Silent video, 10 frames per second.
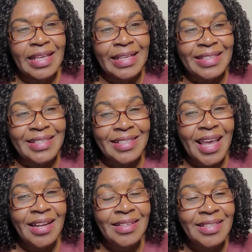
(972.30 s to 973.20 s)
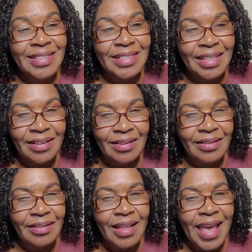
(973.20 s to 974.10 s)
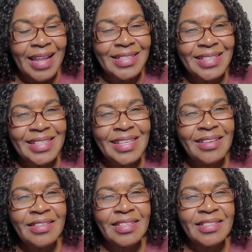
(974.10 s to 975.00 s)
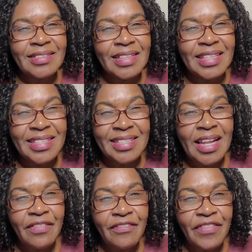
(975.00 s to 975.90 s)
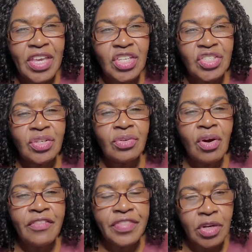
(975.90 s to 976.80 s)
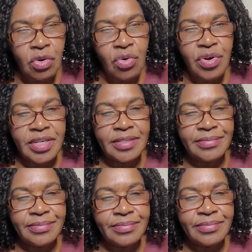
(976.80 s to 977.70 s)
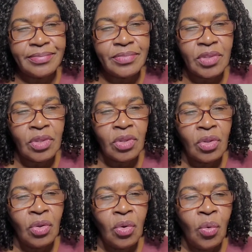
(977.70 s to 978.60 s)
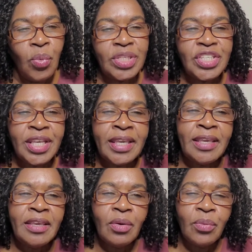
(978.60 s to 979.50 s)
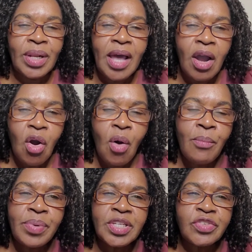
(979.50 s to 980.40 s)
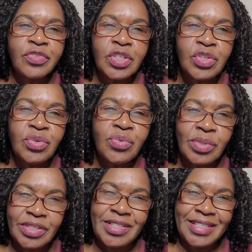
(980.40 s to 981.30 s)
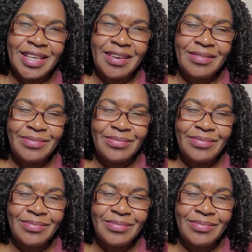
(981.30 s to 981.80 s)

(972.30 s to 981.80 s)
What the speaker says: Stand still and see the salvation of the Lord, which he will accomplish for you today.